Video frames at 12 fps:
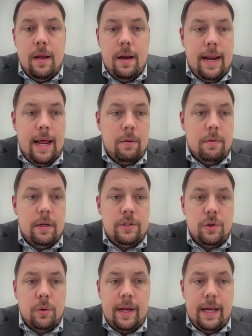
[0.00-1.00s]
Now,
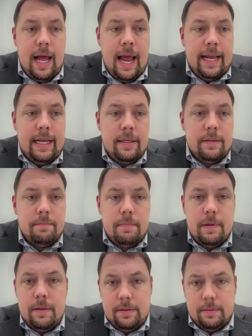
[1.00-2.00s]
Joy, I can
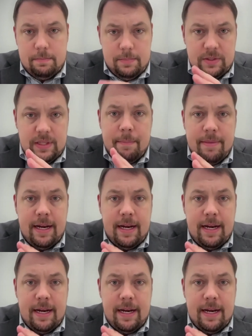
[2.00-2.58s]
stop